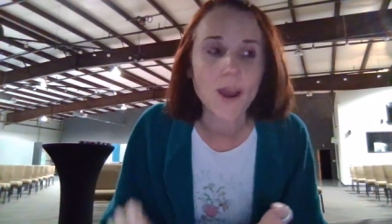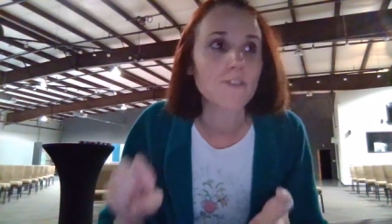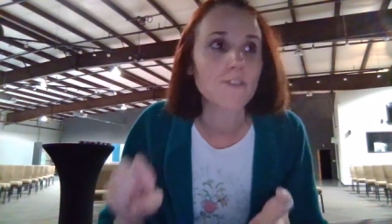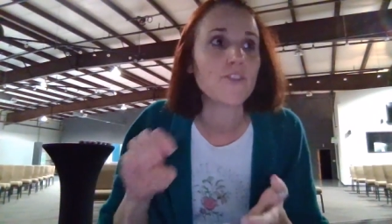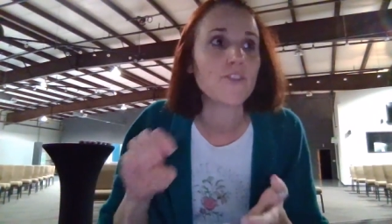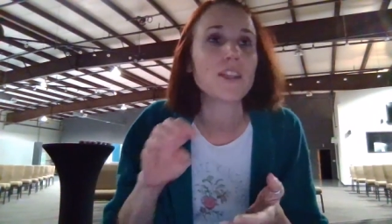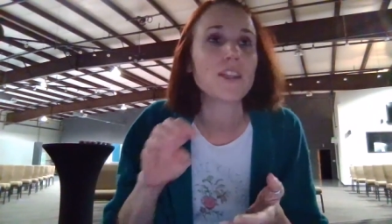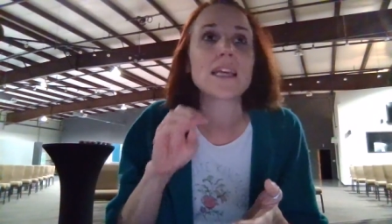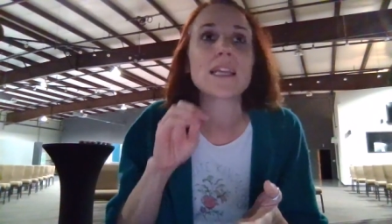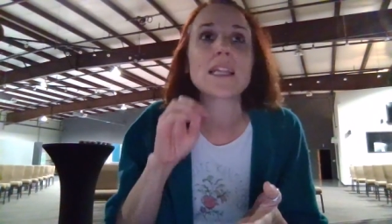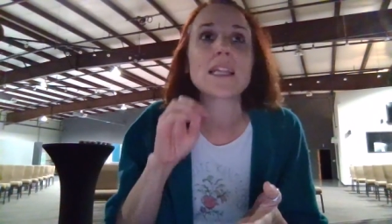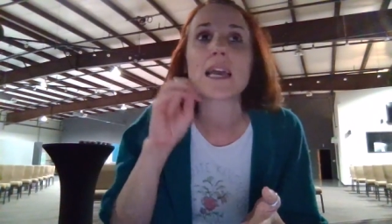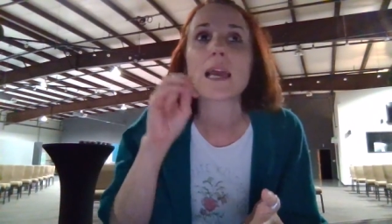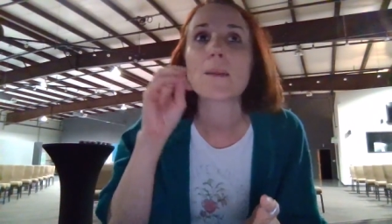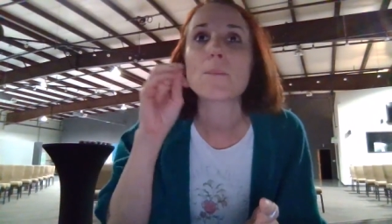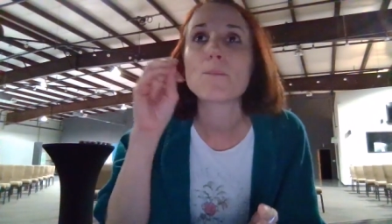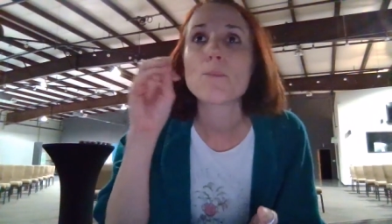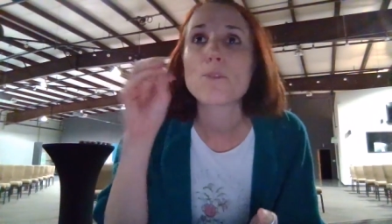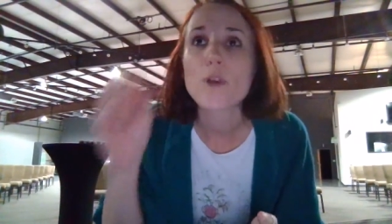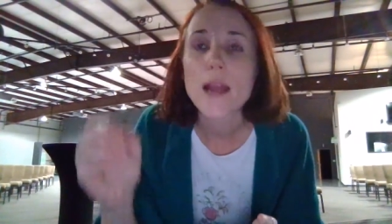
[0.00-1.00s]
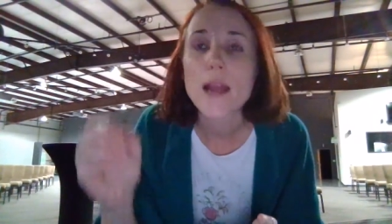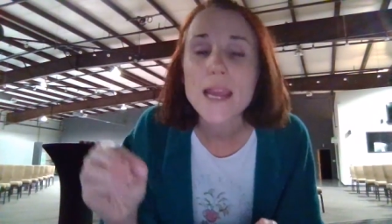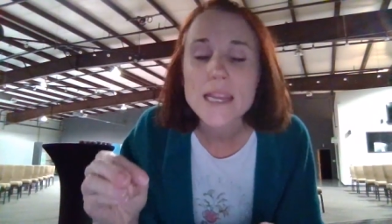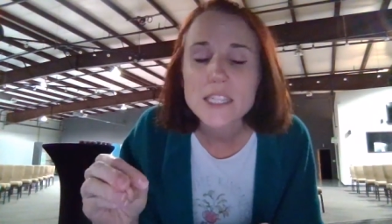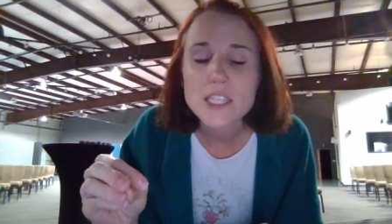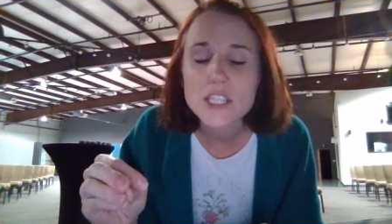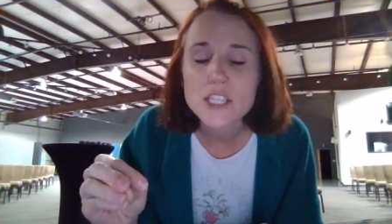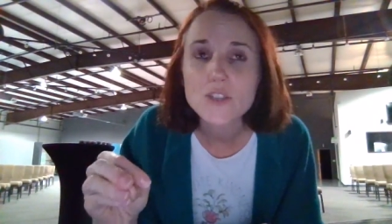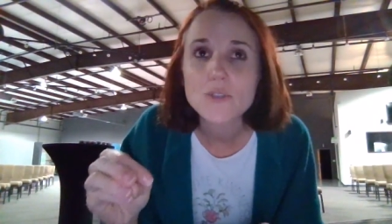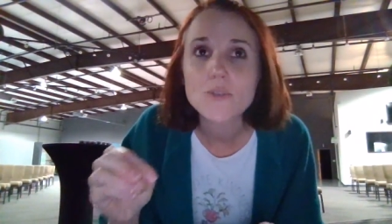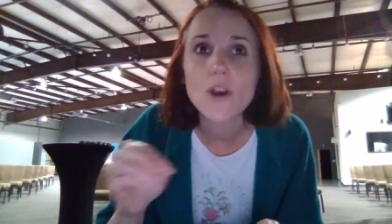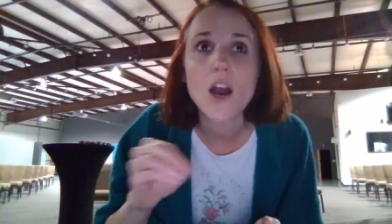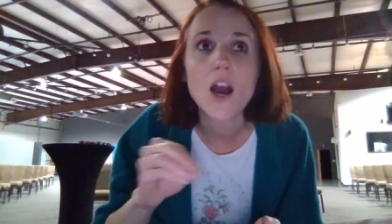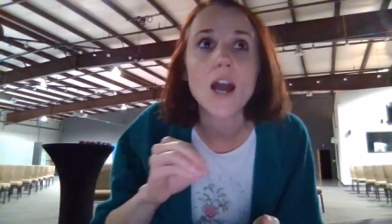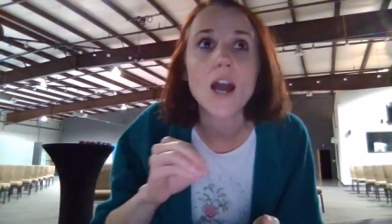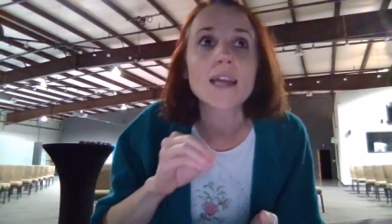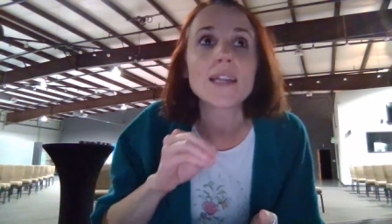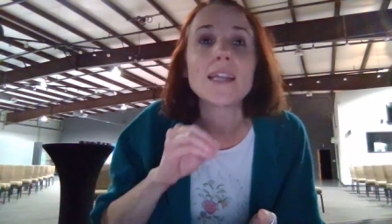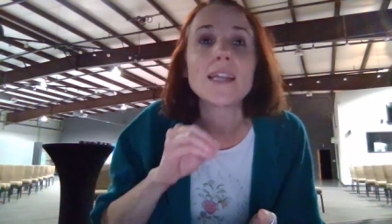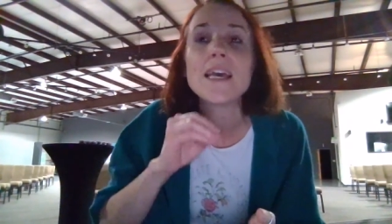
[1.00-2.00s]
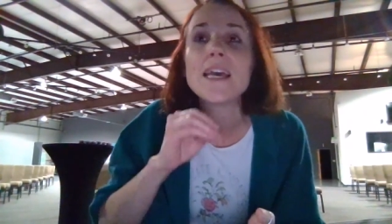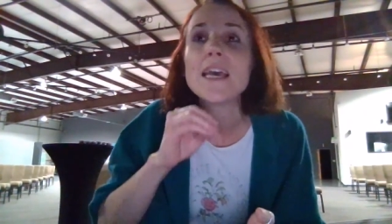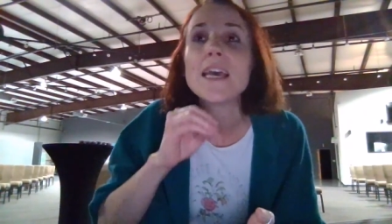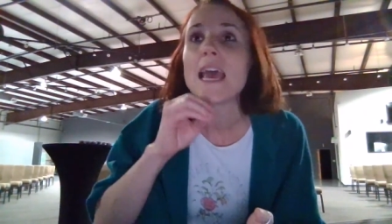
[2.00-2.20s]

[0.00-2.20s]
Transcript: I'm feeling like I'm praying to you, God,